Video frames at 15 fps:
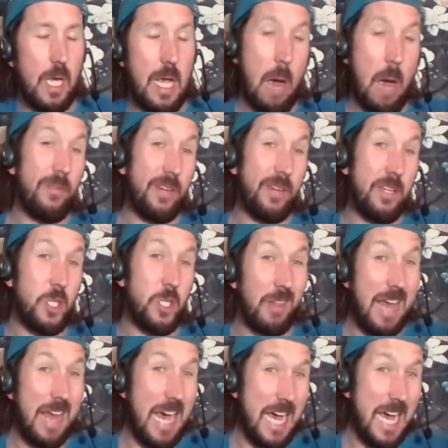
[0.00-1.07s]
However, in
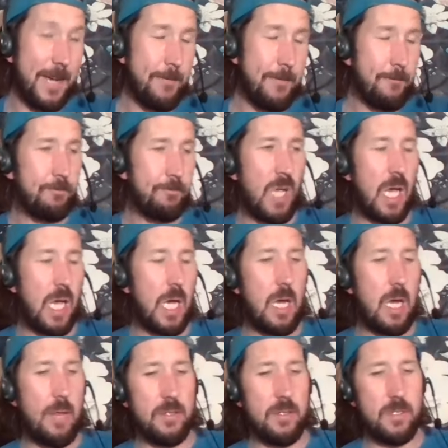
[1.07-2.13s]
July,
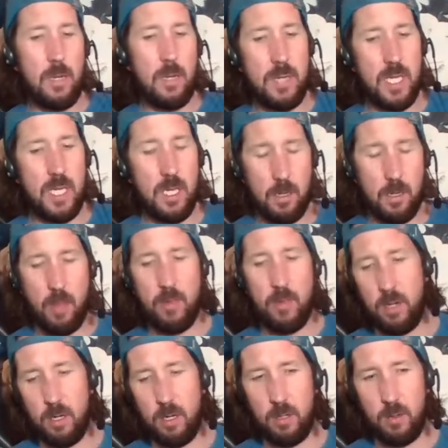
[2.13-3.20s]
there's going to be
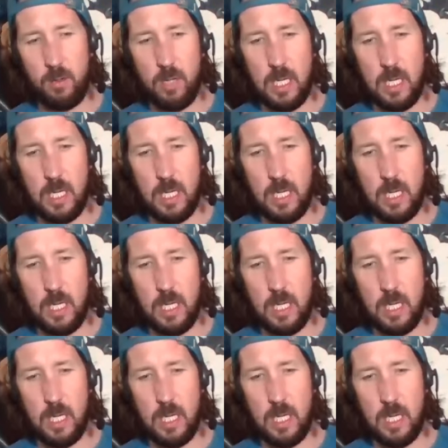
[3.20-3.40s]
another